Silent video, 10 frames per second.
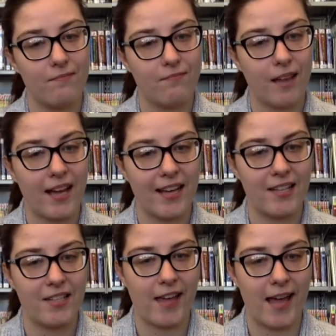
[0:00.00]
I guess
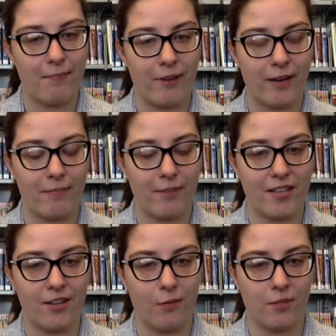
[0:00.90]
you can't bring bees
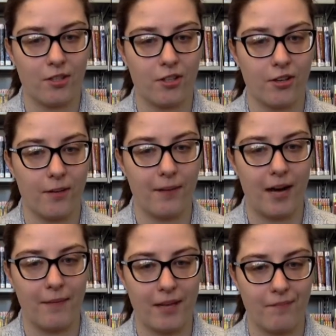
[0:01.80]
home to show your
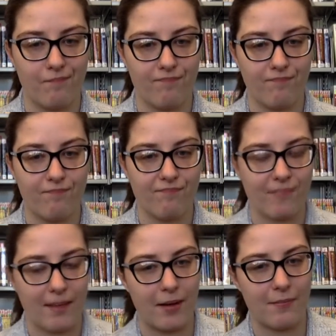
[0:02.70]
mommy.
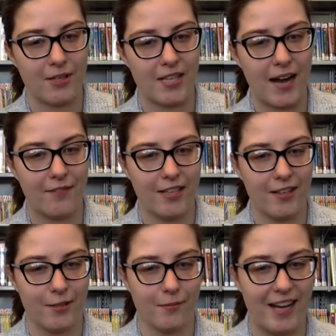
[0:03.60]
Maybe you should have
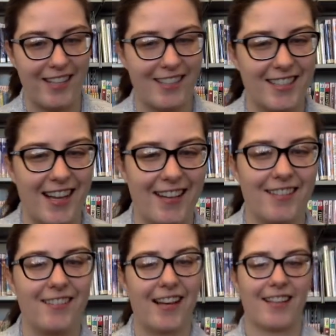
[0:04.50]
another pet instead,
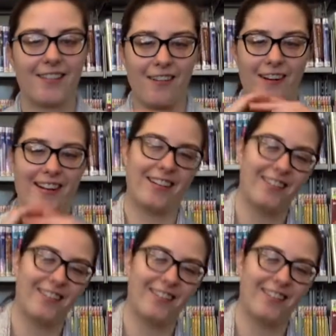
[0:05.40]
like a dog.